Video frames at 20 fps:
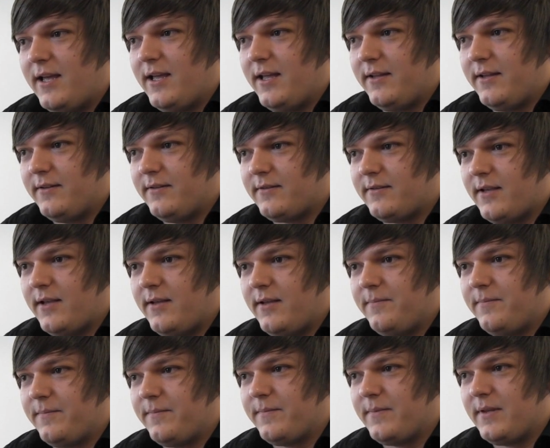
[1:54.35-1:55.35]
And
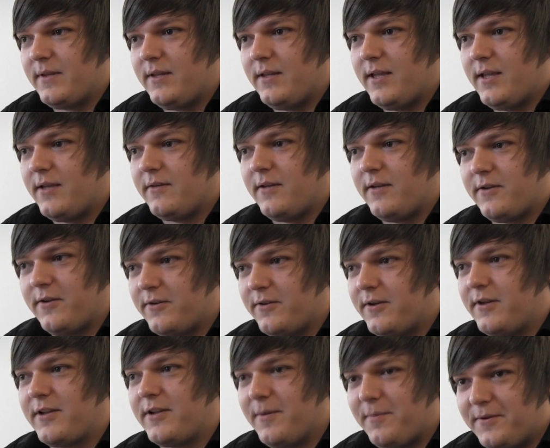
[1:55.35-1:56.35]
I
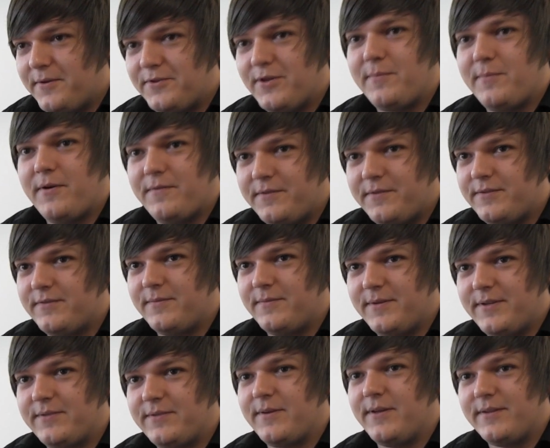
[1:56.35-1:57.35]
got a couple of job offers
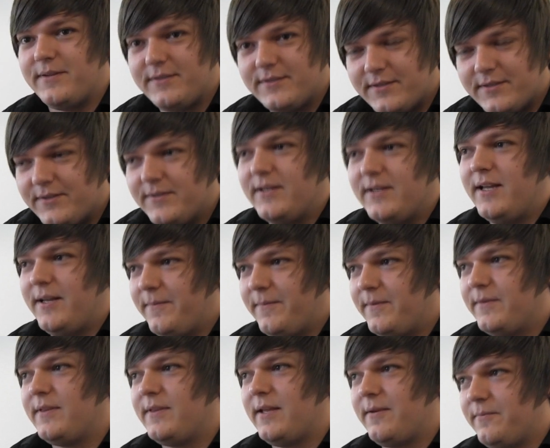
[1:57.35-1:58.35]
from it as well,
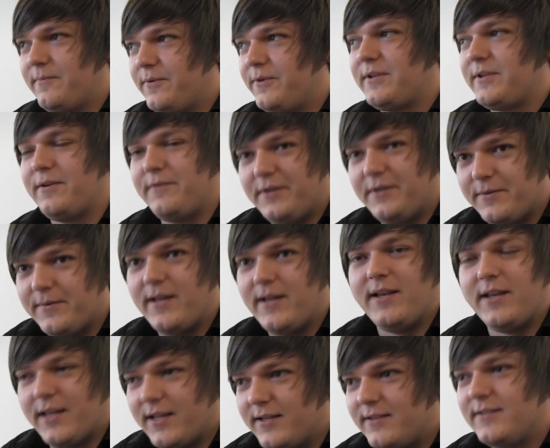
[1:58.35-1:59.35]
so that worked out really
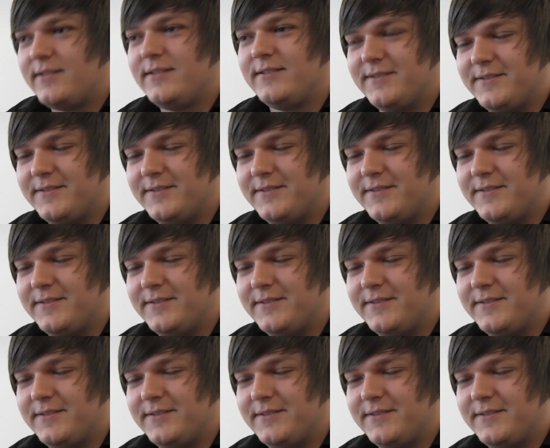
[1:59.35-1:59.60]
well in the end.